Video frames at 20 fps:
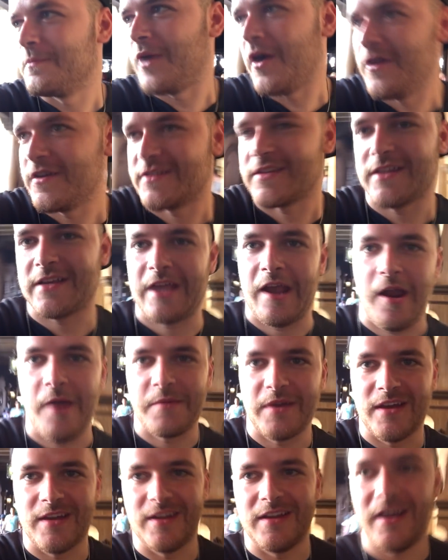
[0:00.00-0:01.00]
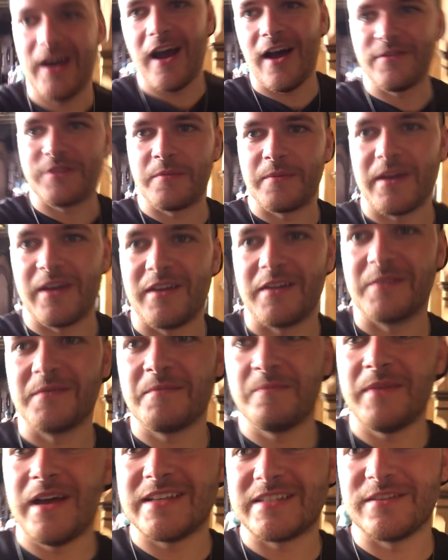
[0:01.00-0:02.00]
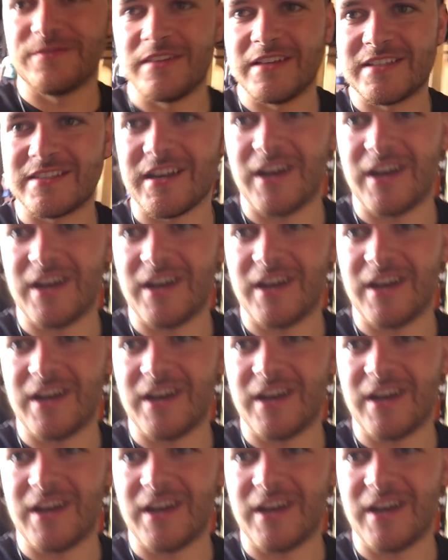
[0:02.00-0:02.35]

Pirates of the Caribbean after being massively